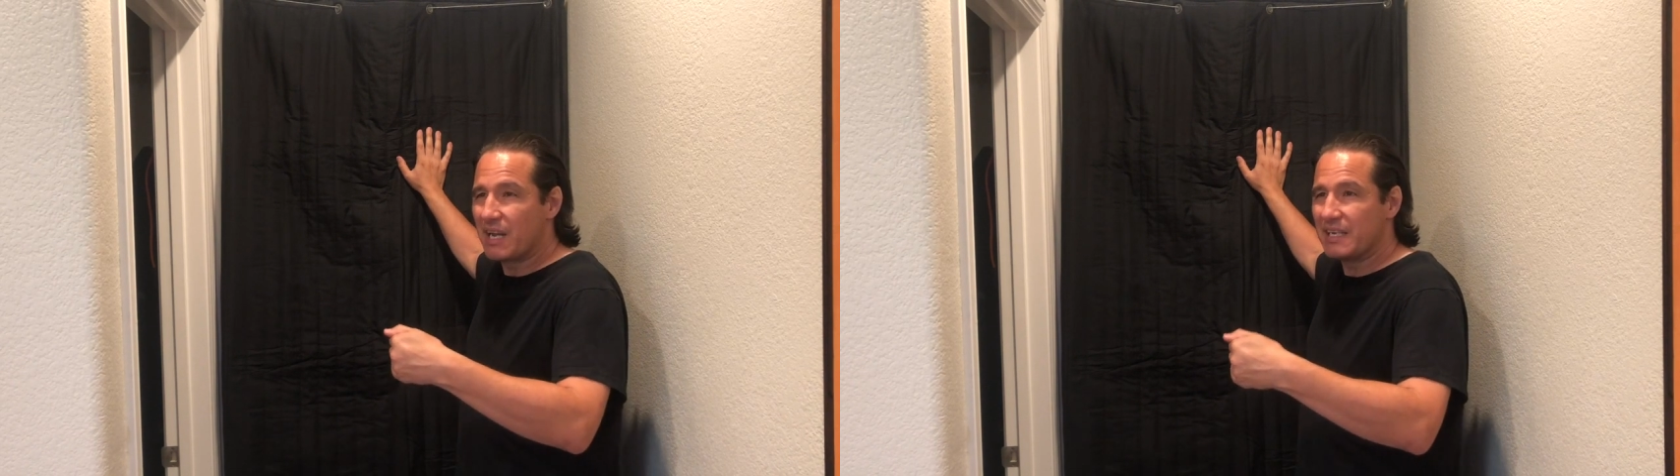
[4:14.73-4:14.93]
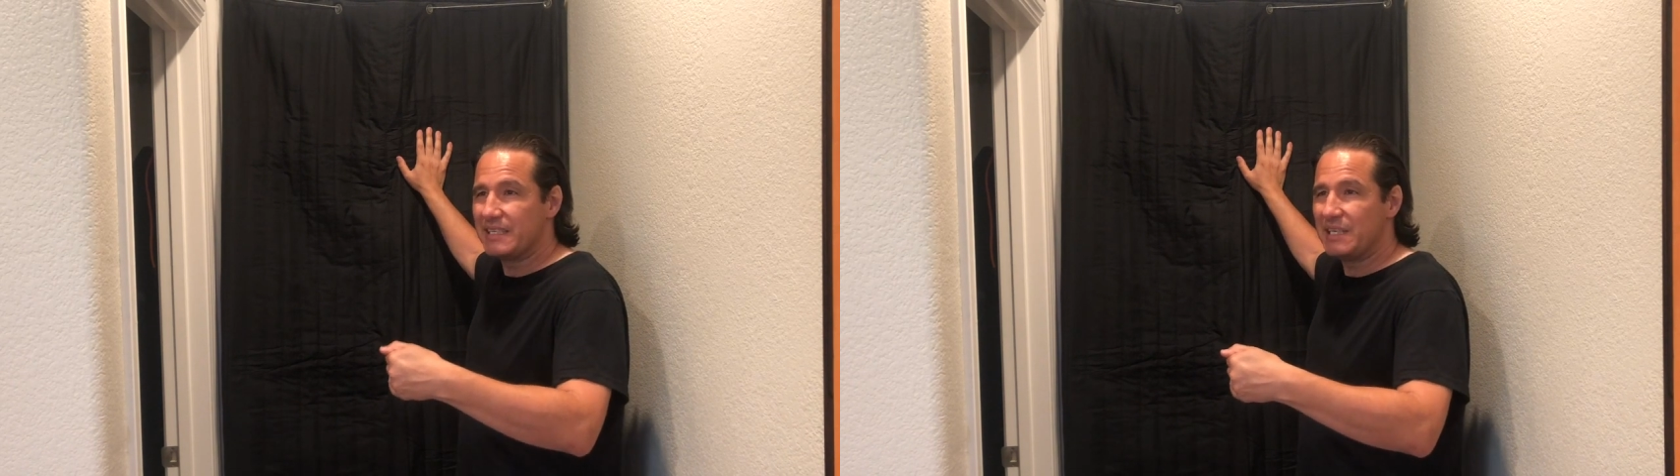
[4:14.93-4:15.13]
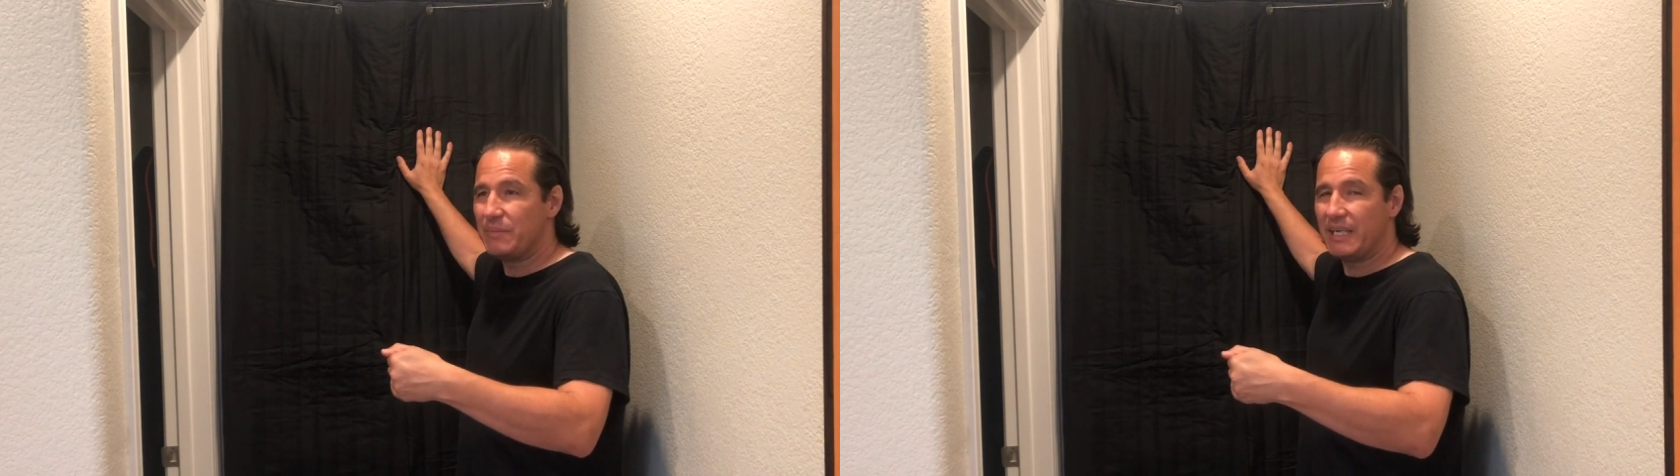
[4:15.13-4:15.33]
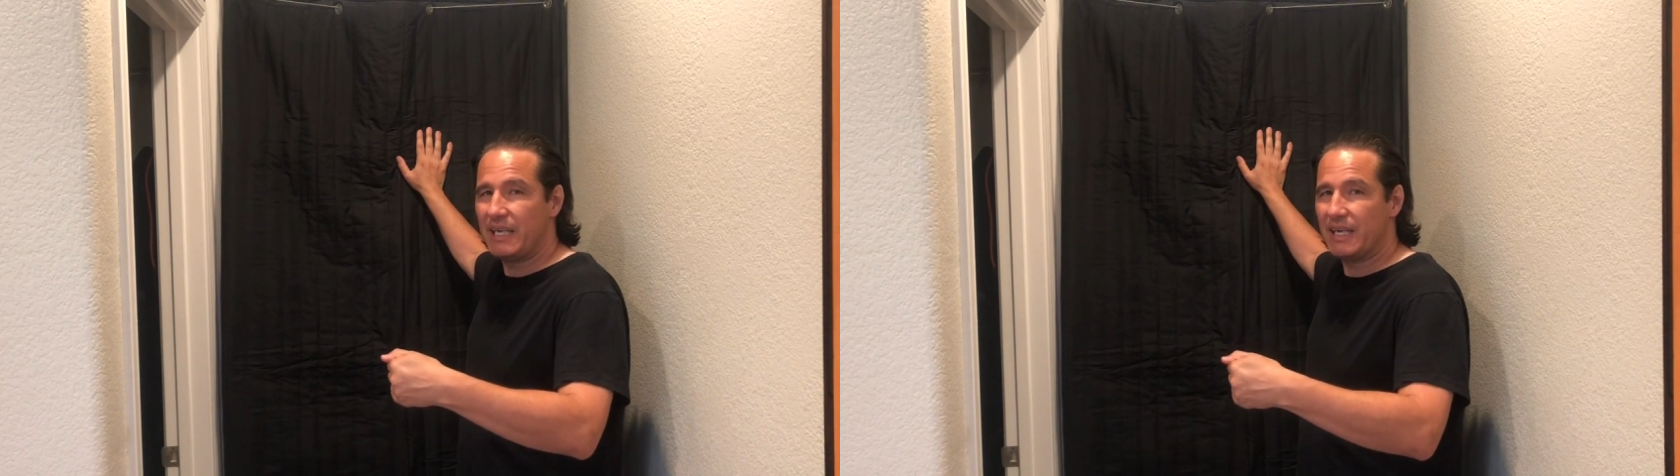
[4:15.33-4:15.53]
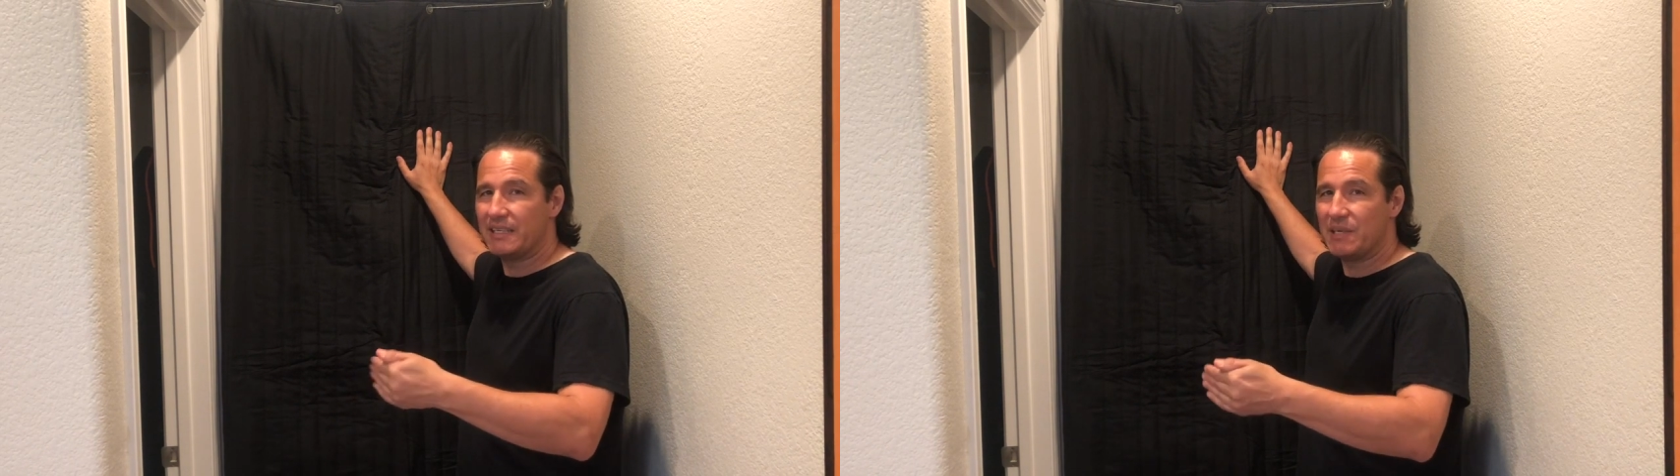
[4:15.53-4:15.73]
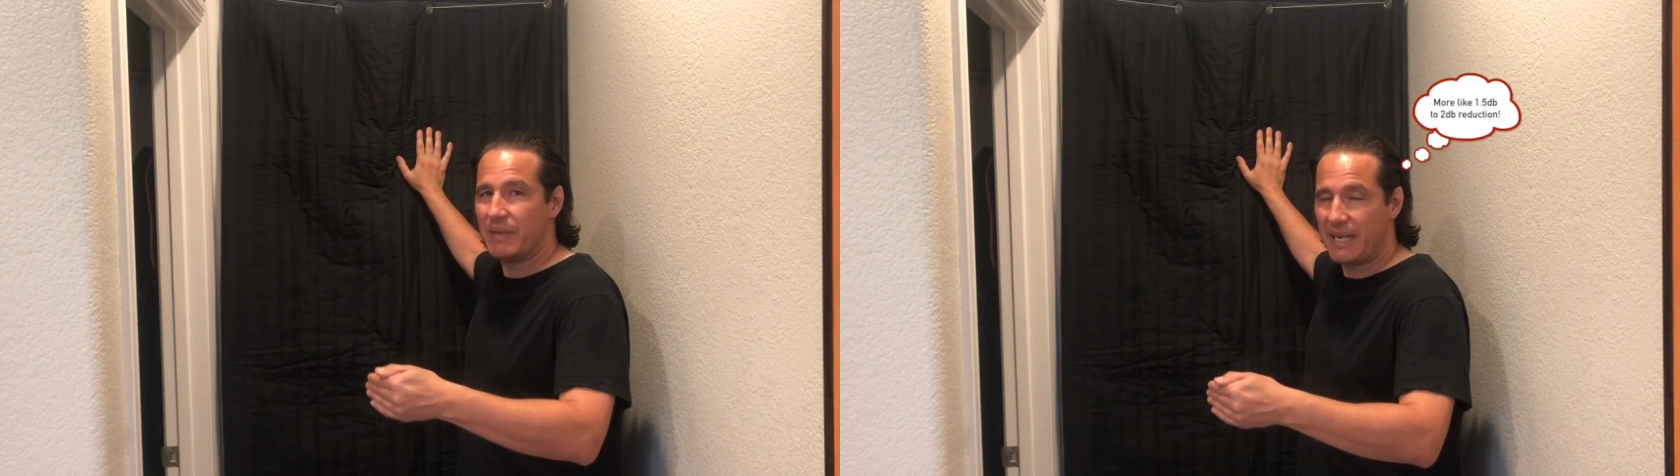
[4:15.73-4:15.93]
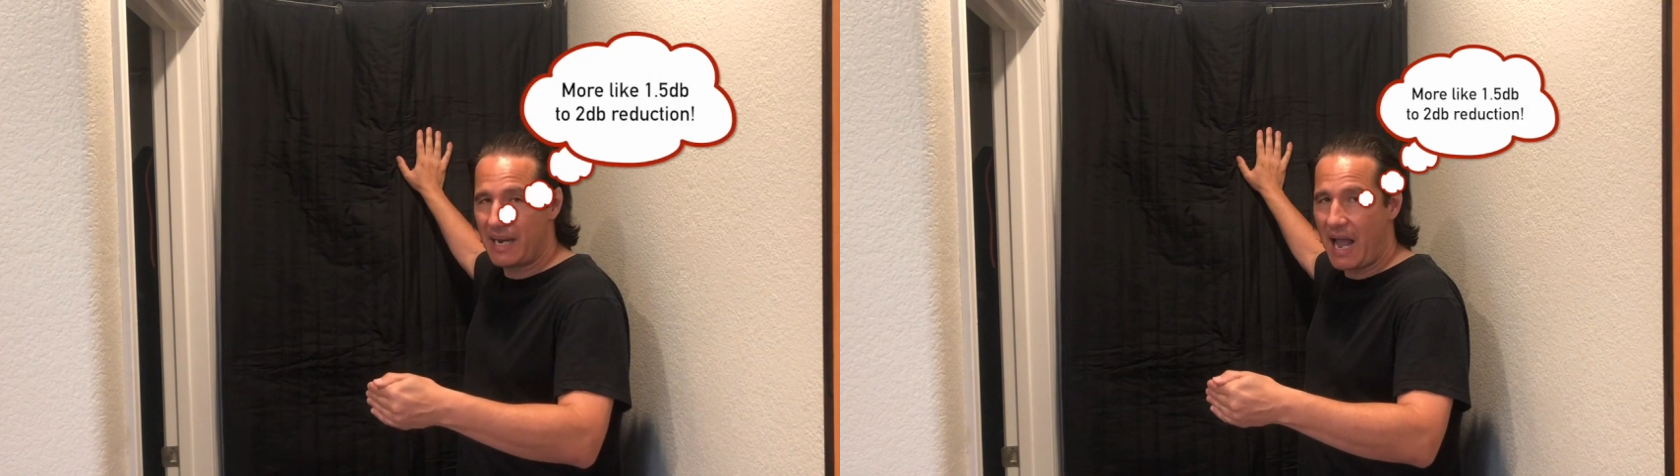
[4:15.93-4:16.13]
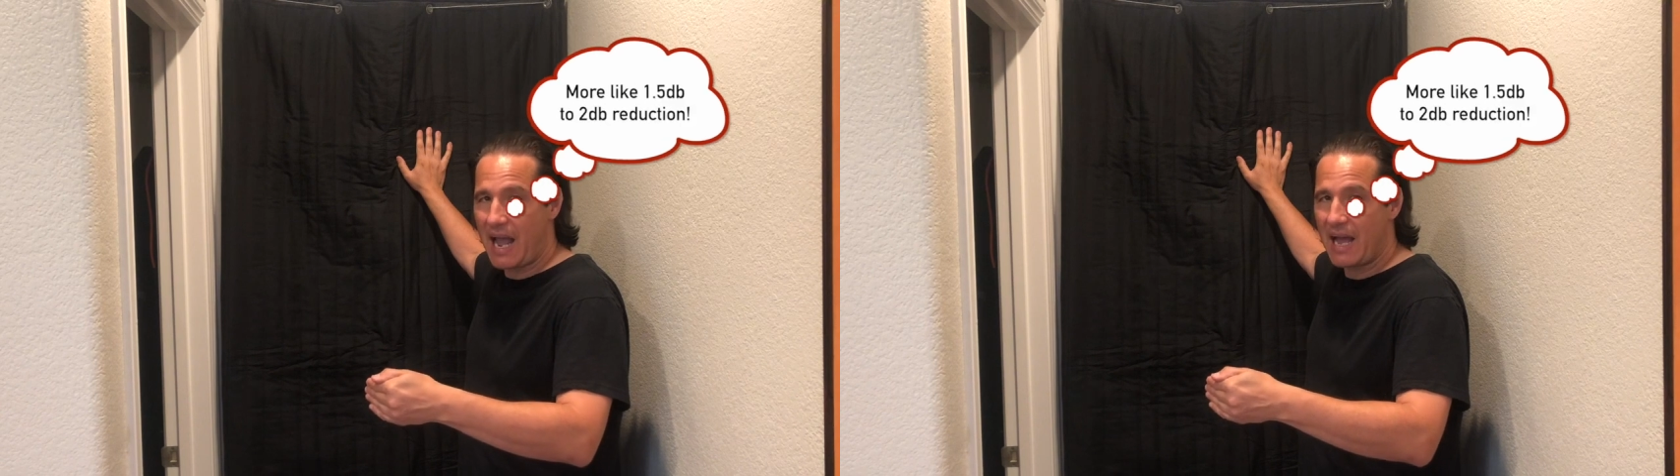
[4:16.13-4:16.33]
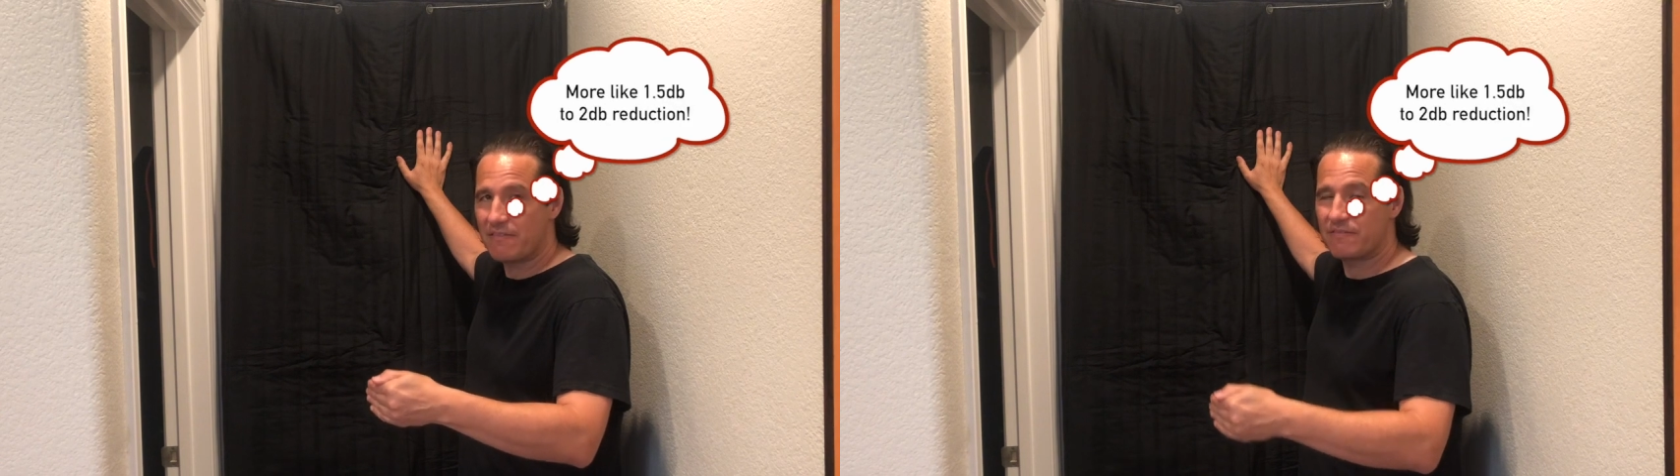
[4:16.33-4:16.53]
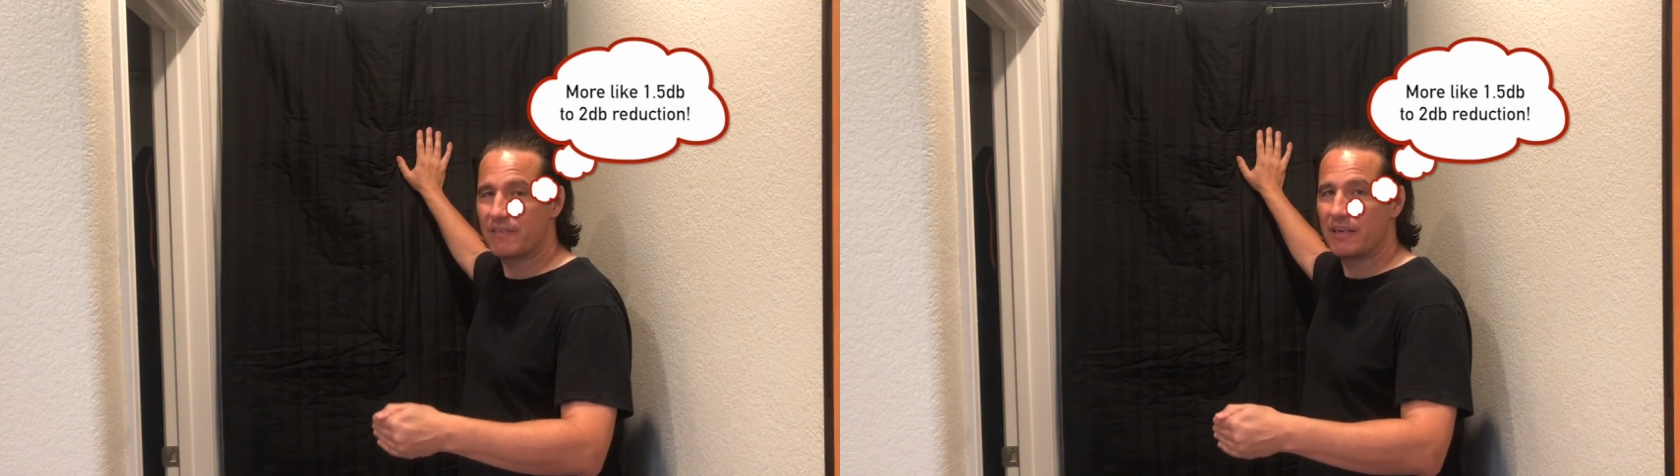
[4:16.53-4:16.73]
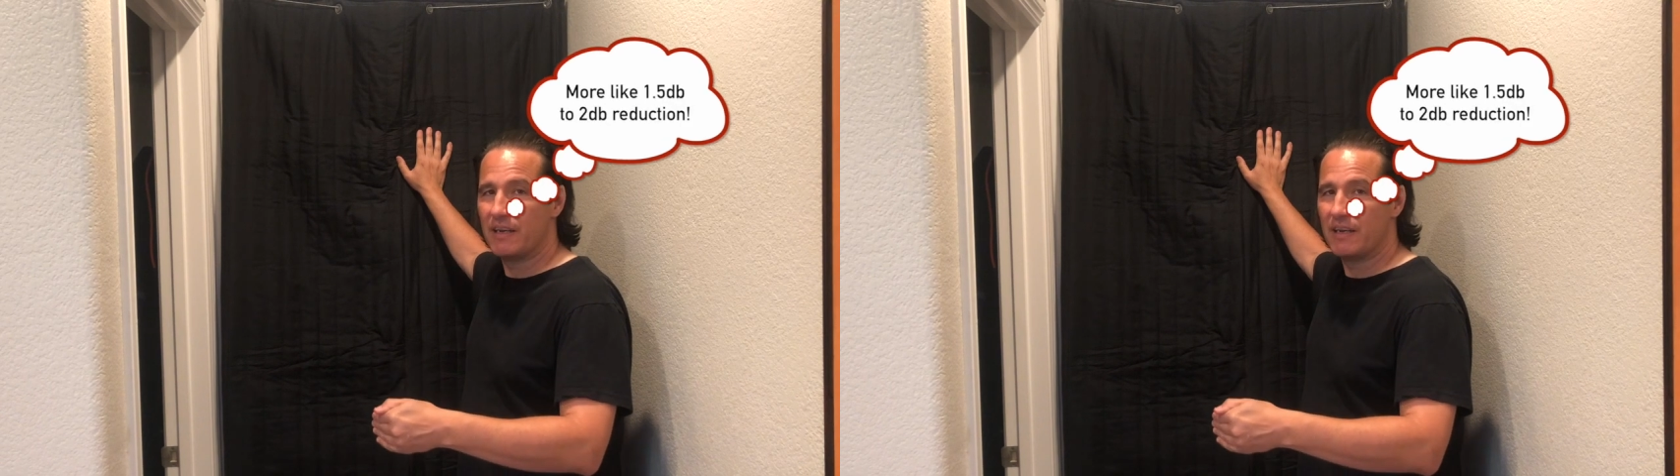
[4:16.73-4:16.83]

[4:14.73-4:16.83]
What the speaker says: a dB and a half,